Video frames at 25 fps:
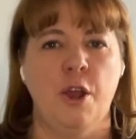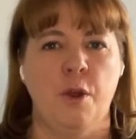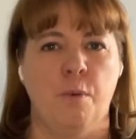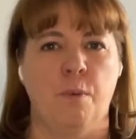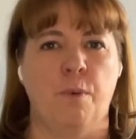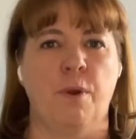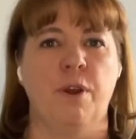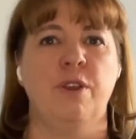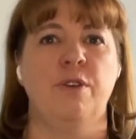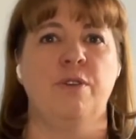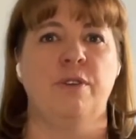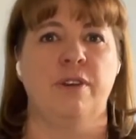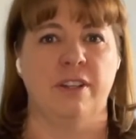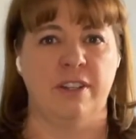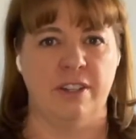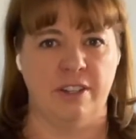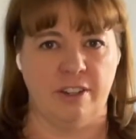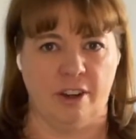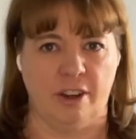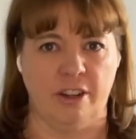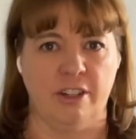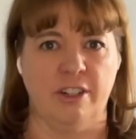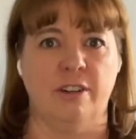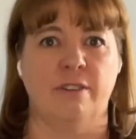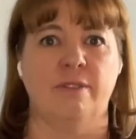where you can
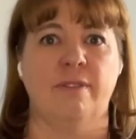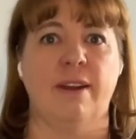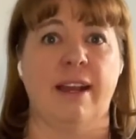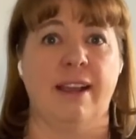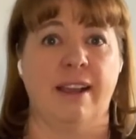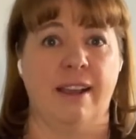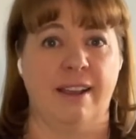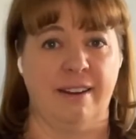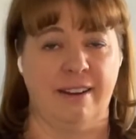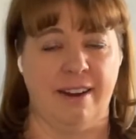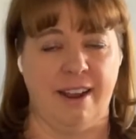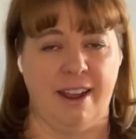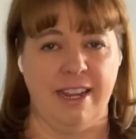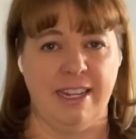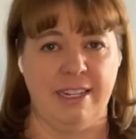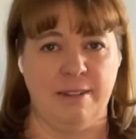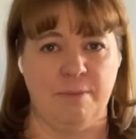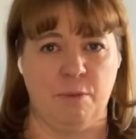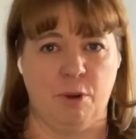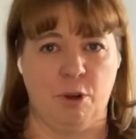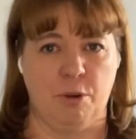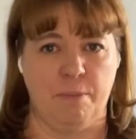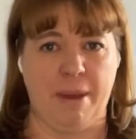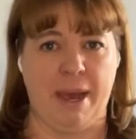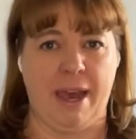start to recognize
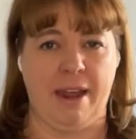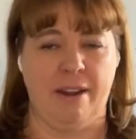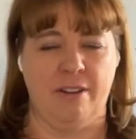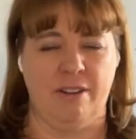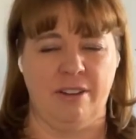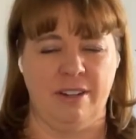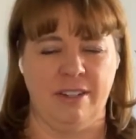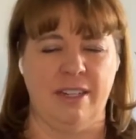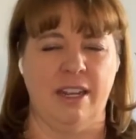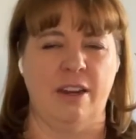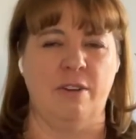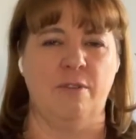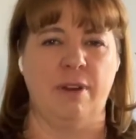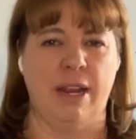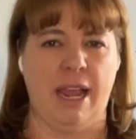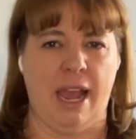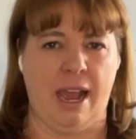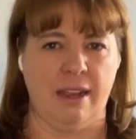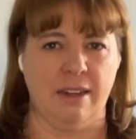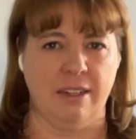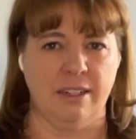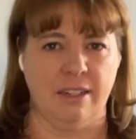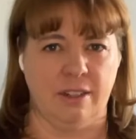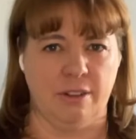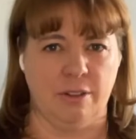more patterns and
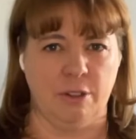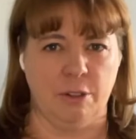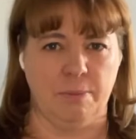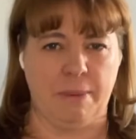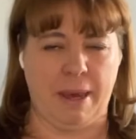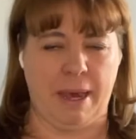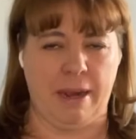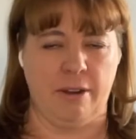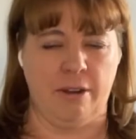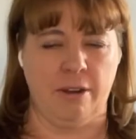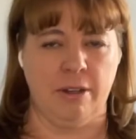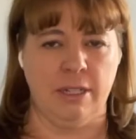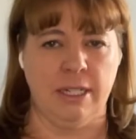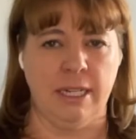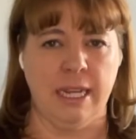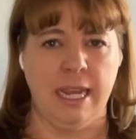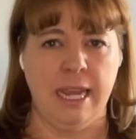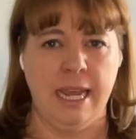react to those patterns.